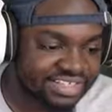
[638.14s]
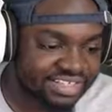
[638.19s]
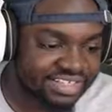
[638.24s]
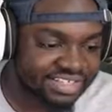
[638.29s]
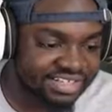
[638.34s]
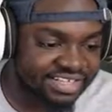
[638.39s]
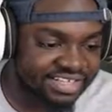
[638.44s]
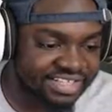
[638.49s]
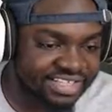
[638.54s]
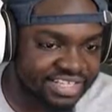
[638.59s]

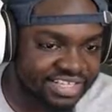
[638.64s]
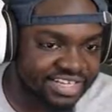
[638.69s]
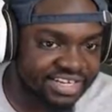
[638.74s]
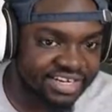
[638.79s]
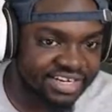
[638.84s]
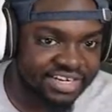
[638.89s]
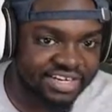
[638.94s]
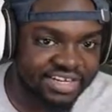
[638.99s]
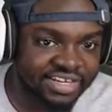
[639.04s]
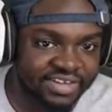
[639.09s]
Nothing
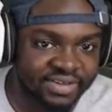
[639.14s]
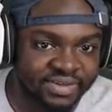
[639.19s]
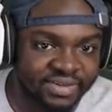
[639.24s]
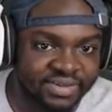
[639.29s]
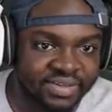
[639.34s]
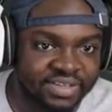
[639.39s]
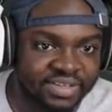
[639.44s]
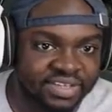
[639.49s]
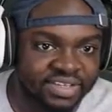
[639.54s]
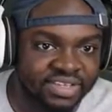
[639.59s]
here. Huh?
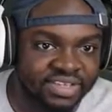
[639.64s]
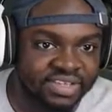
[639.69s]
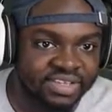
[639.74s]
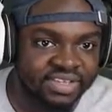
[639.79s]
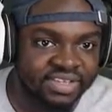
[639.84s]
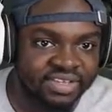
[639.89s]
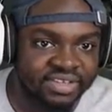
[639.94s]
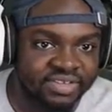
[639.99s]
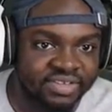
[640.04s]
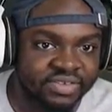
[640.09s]

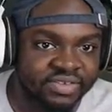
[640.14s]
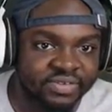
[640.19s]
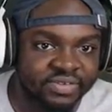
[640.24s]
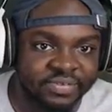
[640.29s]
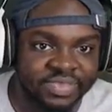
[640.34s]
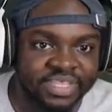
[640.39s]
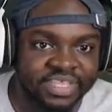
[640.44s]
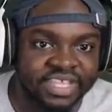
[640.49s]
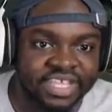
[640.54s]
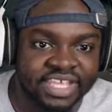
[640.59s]

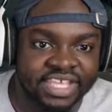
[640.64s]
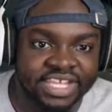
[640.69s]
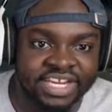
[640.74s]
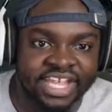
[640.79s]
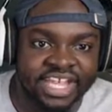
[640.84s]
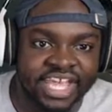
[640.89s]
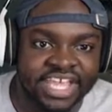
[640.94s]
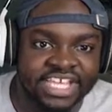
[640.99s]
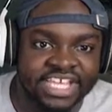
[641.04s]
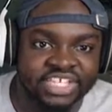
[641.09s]
An
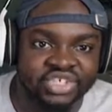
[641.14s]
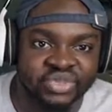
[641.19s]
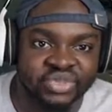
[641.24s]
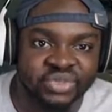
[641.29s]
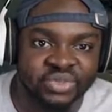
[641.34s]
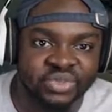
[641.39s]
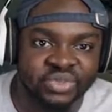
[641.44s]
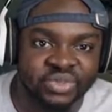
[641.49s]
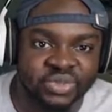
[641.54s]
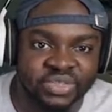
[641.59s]

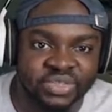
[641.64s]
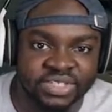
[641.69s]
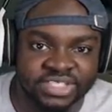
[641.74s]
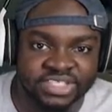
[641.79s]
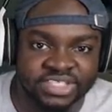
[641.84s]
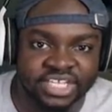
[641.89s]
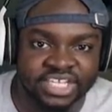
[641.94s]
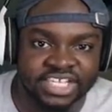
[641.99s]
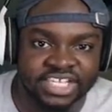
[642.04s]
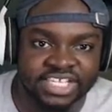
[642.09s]
angel looks
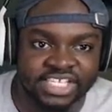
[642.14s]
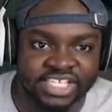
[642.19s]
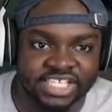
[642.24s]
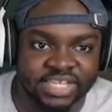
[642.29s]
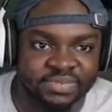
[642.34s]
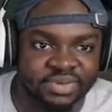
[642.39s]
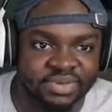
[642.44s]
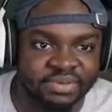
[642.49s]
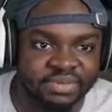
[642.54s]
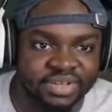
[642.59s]
like he's
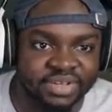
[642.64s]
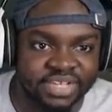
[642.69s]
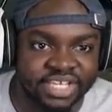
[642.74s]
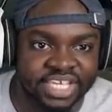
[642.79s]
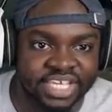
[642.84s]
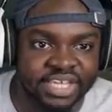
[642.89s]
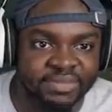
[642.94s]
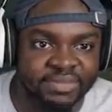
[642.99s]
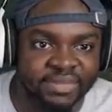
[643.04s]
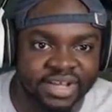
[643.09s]
sleeping, but
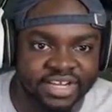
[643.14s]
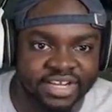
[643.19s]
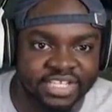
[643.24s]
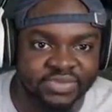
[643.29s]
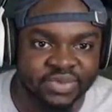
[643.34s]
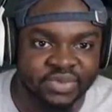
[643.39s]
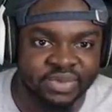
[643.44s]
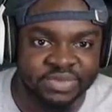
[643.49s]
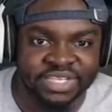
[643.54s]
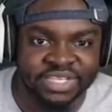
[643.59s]
he might as
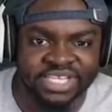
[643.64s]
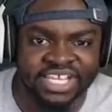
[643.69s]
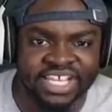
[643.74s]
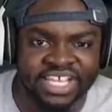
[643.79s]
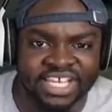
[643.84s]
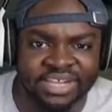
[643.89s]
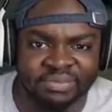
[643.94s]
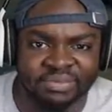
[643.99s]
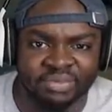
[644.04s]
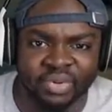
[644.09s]
well be
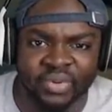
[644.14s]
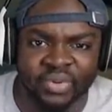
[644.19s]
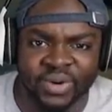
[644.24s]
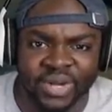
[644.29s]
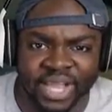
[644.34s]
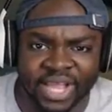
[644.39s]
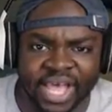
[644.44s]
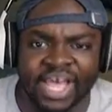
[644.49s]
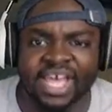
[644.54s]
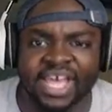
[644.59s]
dead. Poor
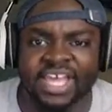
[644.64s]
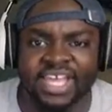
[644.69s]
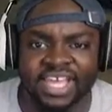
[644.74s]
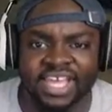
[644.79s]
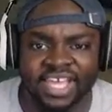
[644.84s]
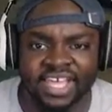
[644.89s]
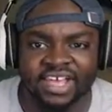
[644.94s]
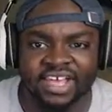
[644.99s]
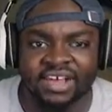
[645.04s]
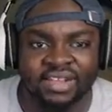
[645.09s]
guy.
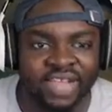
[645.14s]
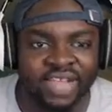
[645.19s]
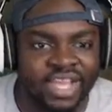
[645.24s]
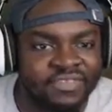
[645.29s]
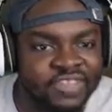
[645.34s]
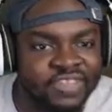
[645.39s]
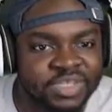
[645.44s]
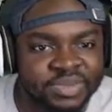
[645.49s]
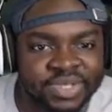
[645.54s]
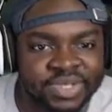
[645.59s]
Life
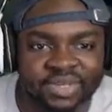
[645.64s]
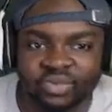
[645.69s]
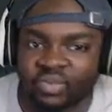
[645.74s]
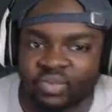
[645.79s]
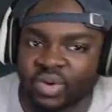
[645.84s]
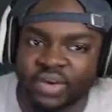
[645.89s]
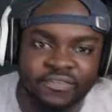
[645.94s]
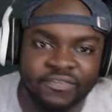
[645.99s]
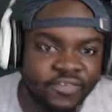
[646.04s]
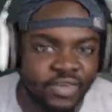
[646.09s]
has been
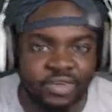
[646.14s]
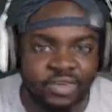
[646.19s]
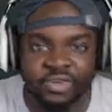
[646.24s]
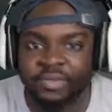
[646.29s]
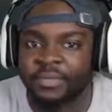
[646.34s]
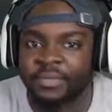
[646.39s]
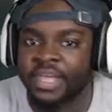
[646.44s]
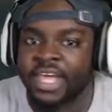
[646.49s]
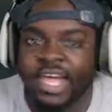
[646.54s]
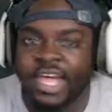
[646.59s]
rough on him.
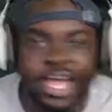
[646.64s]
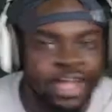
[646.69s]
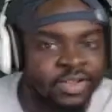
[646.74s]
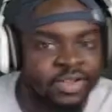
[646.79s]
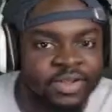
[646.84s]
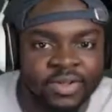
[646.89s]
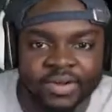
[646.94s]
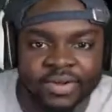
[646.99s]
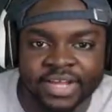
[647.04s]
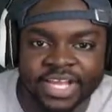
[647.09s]
How
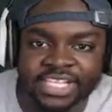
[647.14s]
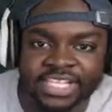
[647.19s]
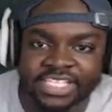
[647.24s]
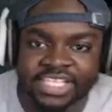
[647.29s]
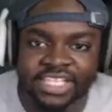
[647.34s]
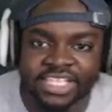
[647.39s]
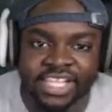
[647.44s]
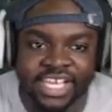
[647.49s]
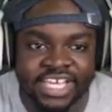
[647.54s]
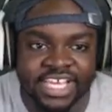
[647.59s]
long has he
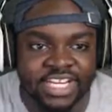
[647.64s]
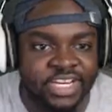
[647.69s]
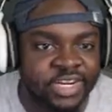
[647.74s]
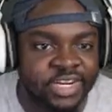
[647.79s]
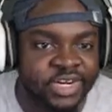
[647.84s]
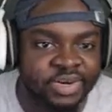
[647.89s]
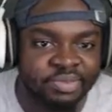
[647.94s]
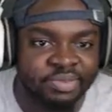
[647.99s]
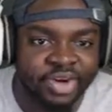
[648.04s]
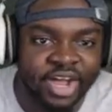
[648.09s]
laid here?
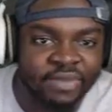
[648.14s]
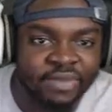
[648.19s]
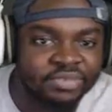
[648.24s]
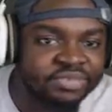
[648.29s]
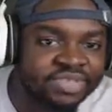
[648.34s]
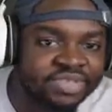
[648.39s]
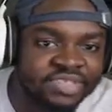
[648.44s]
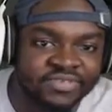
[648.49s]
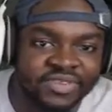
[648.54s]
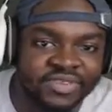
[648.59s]

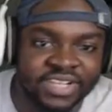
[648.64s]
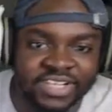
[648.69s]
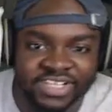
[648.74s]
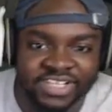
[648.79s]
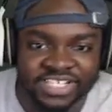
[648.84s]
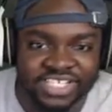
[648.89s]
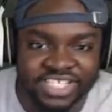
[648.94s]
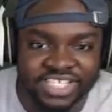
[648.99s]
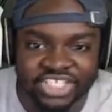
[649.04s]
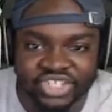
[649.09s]
Probably for like a
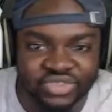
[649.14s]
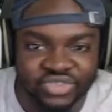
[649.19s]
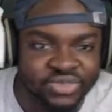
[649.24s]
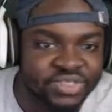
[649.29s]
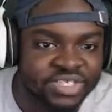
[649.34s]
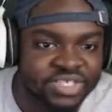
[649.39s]
century.